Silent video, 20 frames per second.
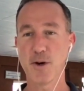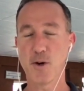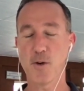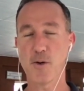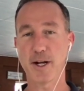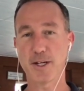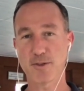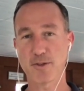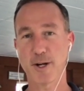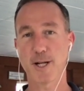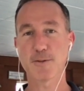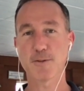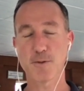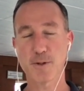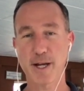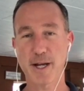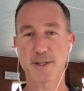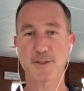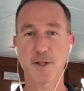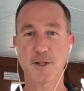or I
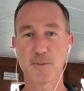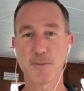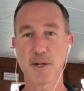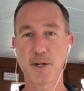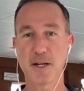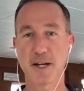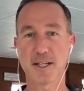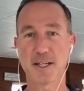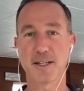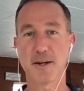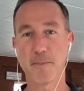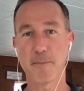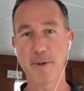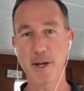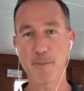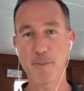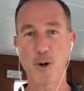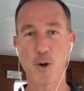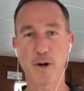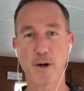transferred XRP and I did a
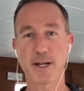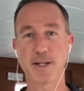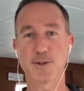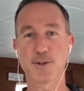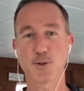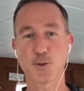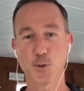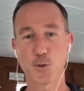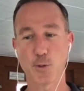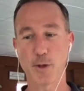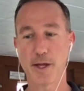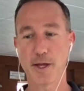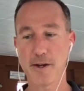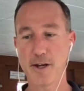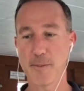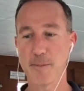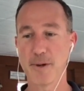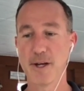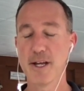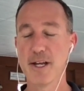memo and I didn't screw that
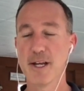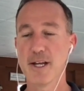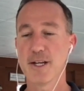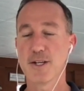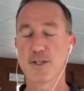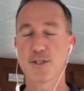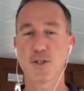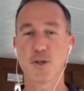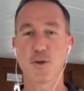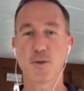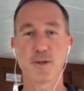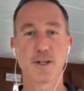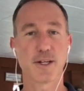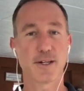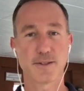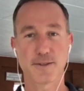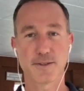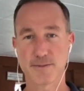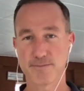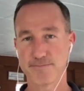up.
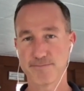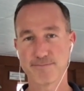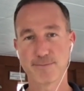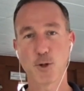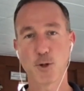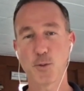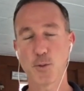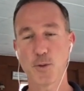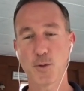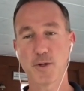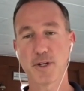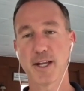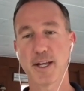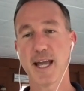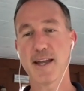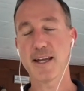So don't worry.